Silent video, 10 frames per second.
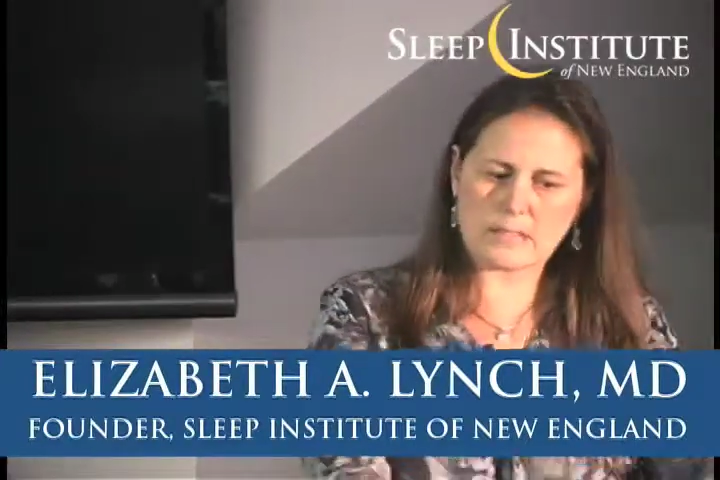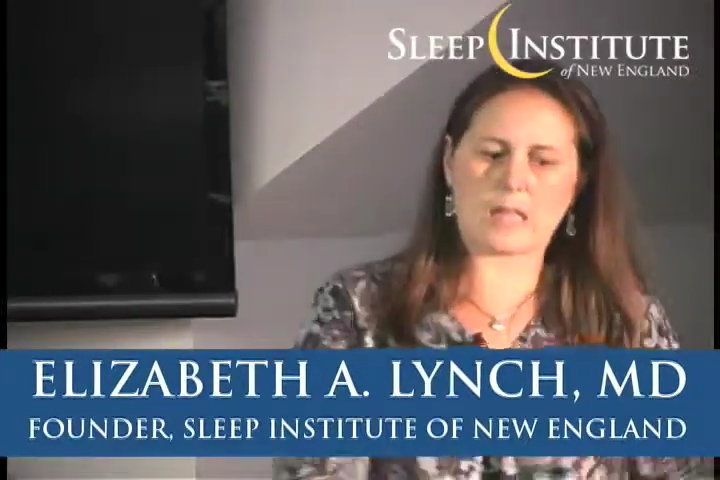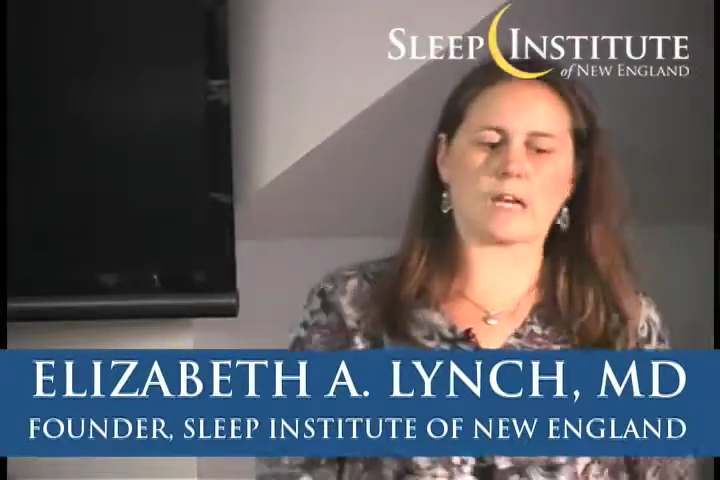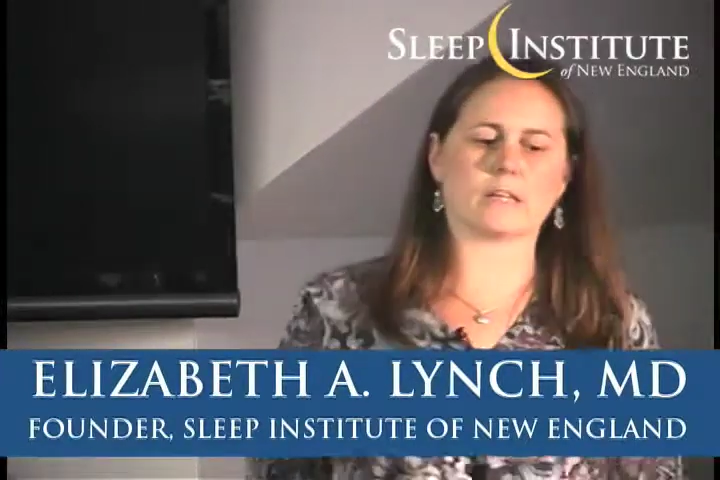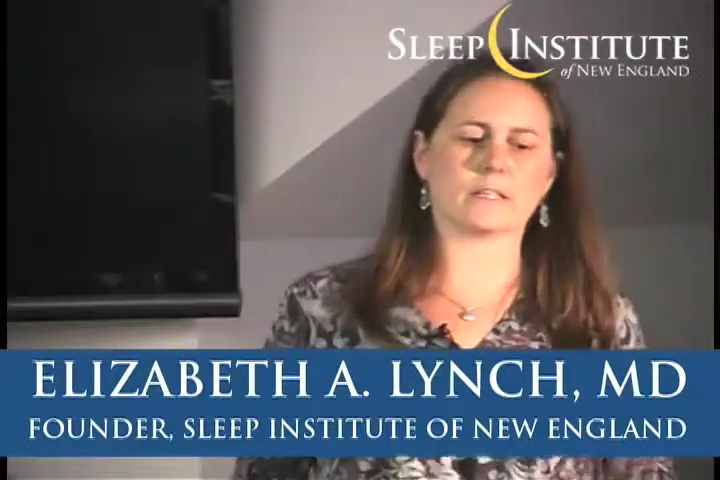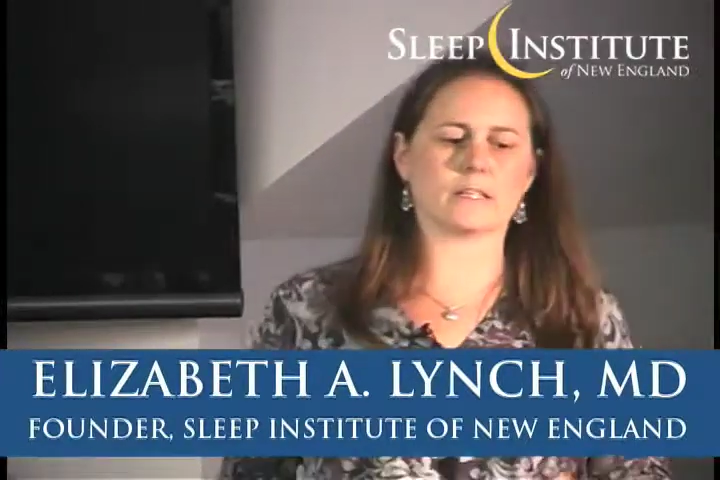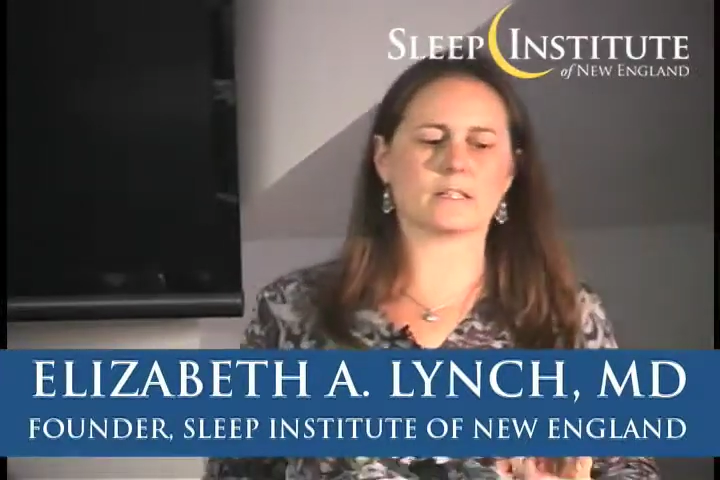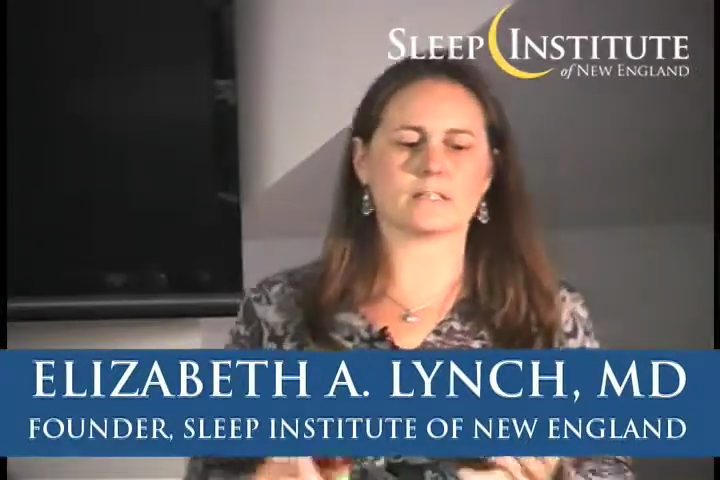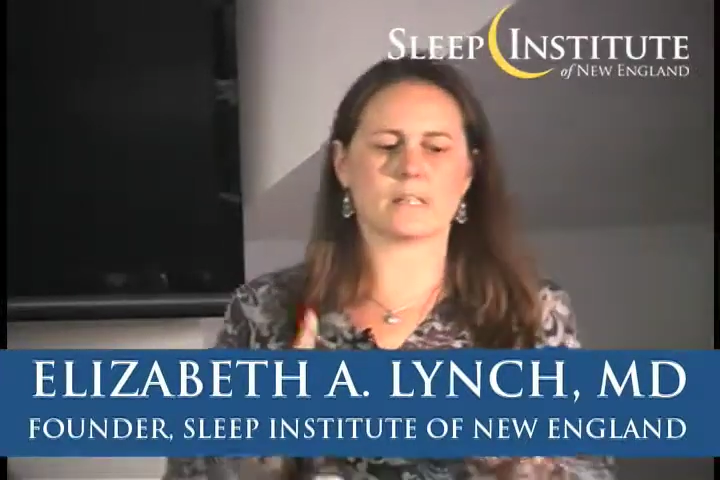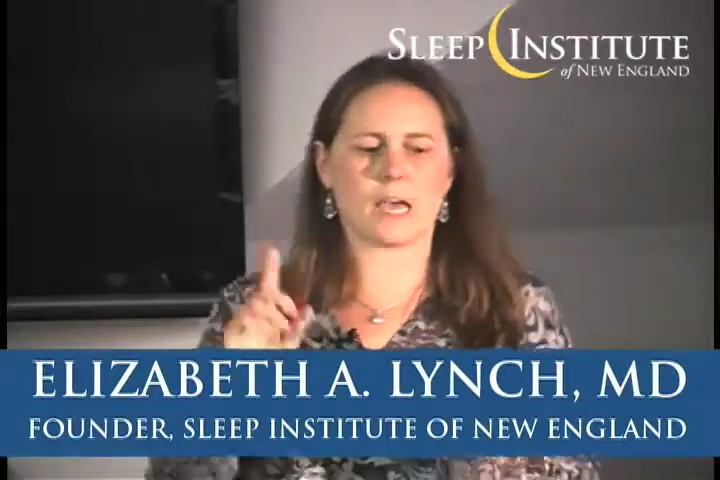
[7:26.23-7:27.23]
slide
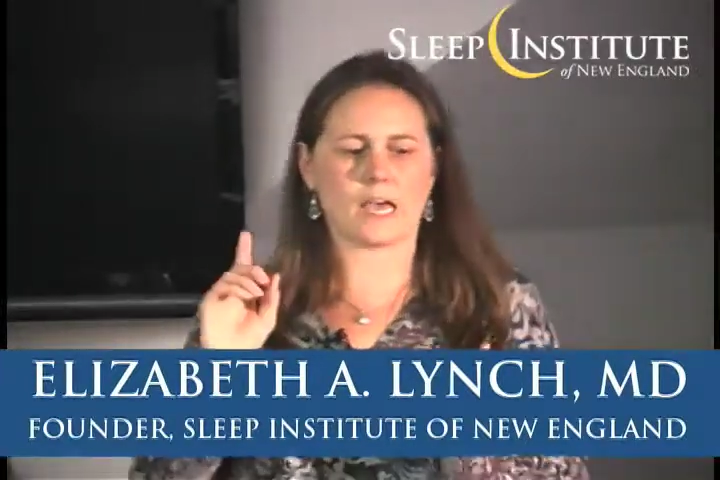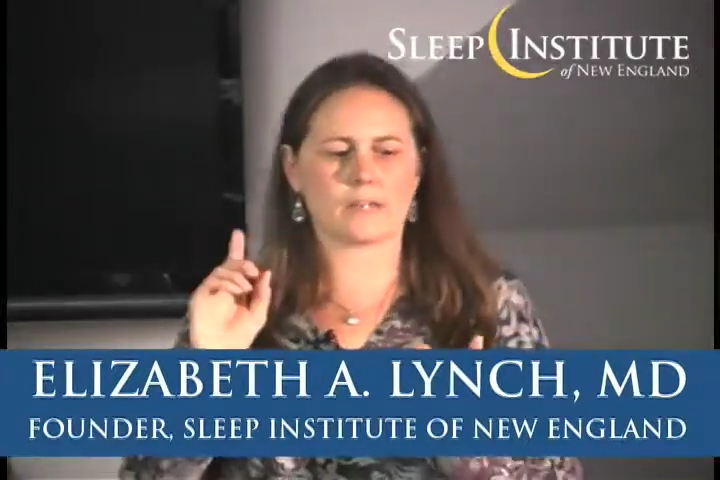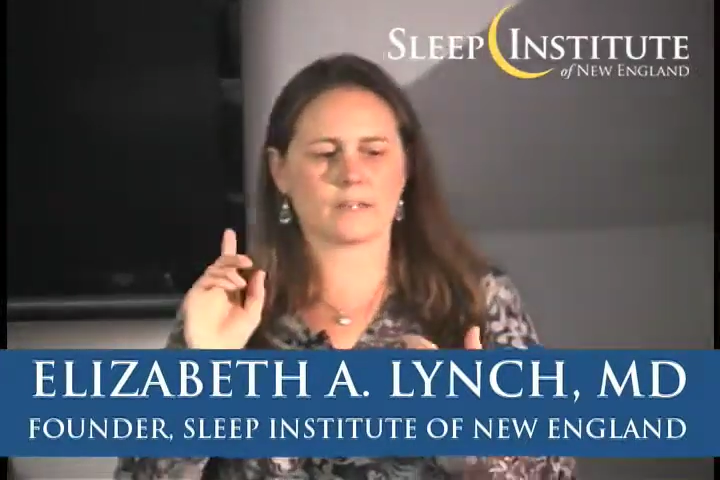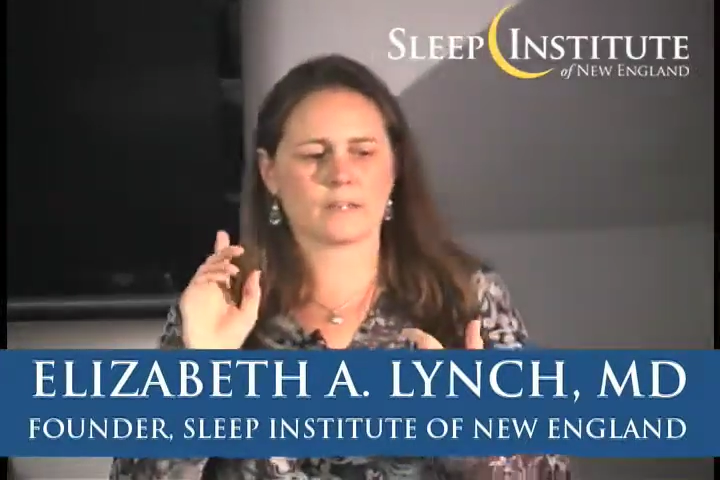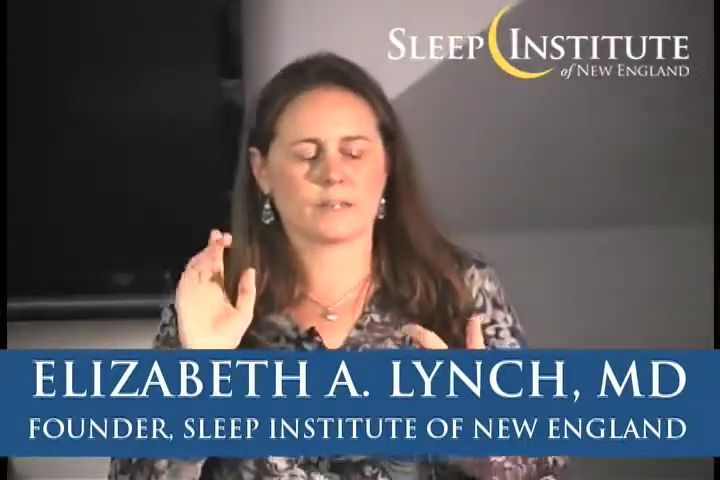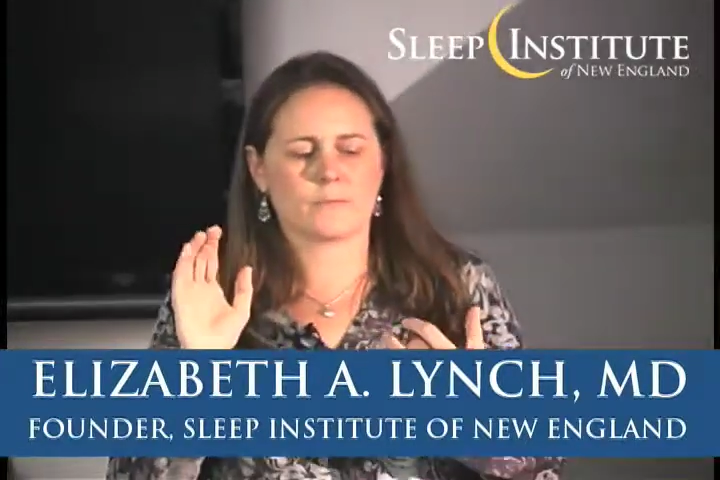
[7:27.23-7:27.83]
is that